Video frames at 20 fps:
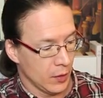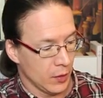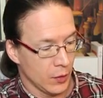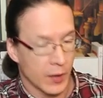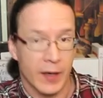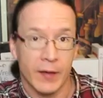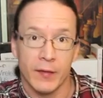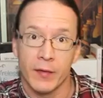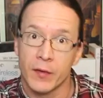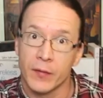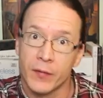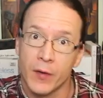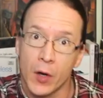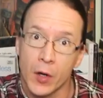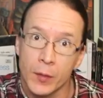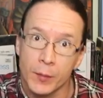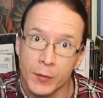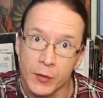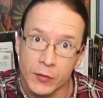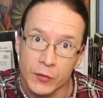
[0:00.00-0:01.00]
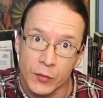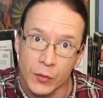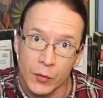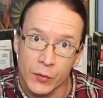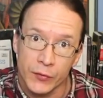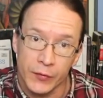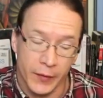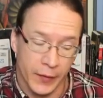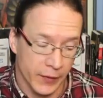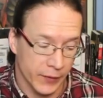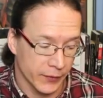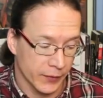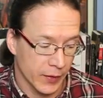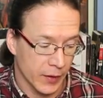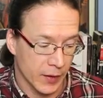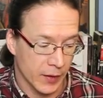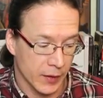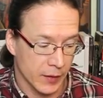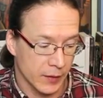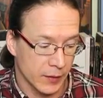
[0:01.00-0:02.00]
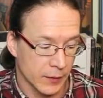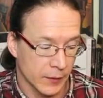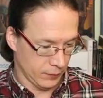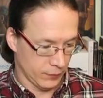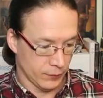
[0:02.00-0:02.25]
you have the volume controls on the side,